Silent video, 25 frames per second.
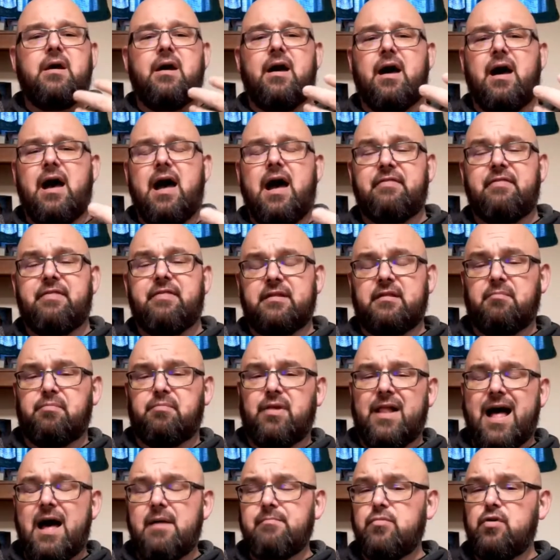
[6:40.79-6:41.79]
I think the
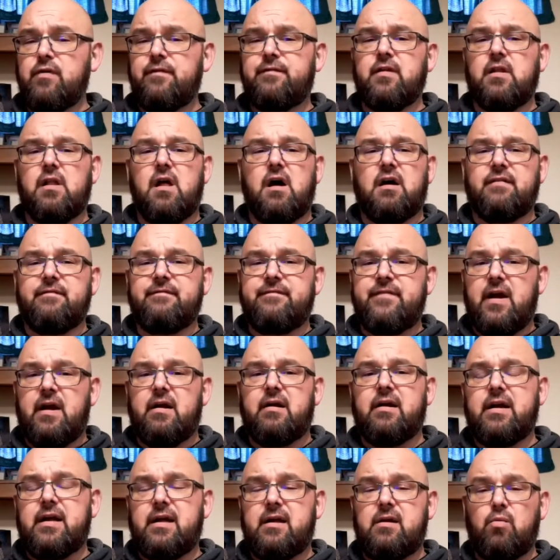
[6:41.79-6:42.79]
plot moved along
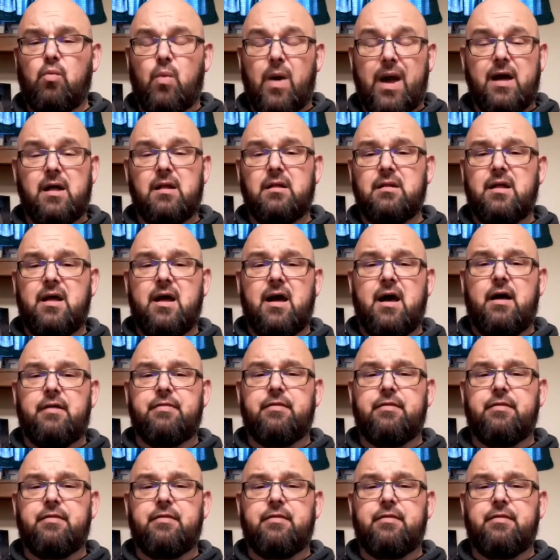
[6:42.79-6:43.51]
very well.